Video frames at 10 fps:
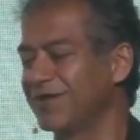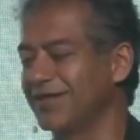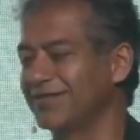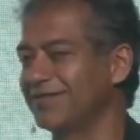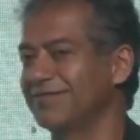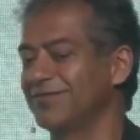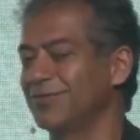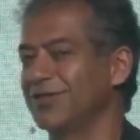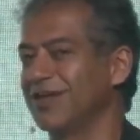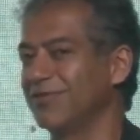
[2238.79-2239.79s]
Not that you
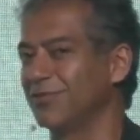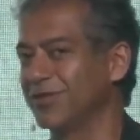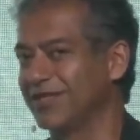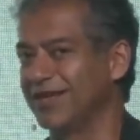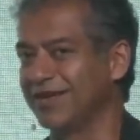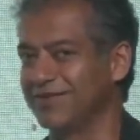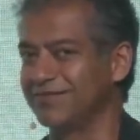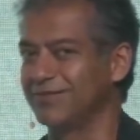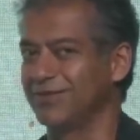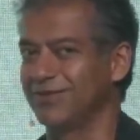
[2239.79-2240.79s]
can ever really have it.
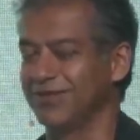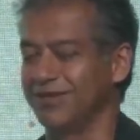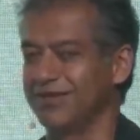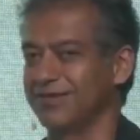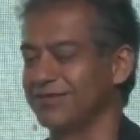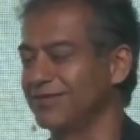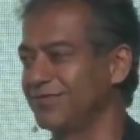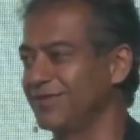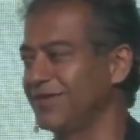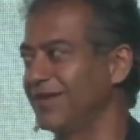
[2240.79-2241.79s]
We all get dealt a
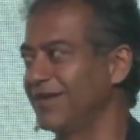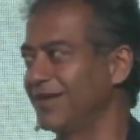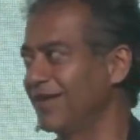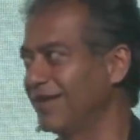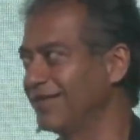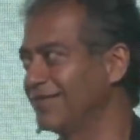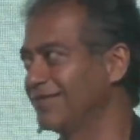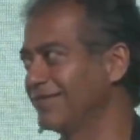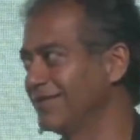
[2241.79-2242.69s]
different DNA hand, and